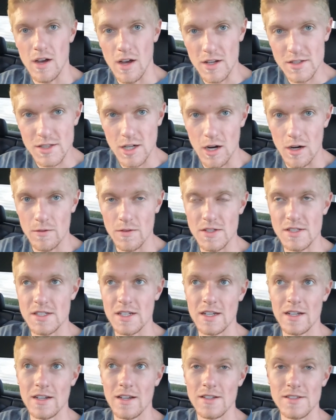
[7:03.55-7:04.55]
us
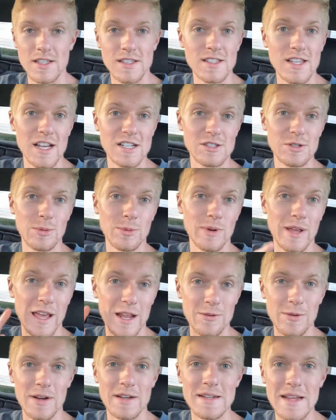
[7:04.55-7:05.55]
harvesting because that's actually where I'm gonna
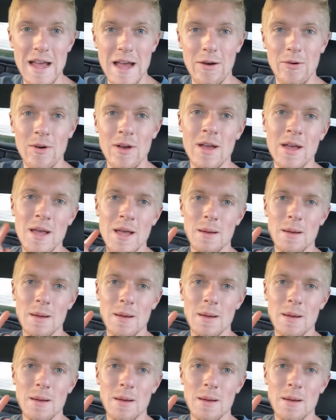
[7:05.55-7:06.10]
head right now.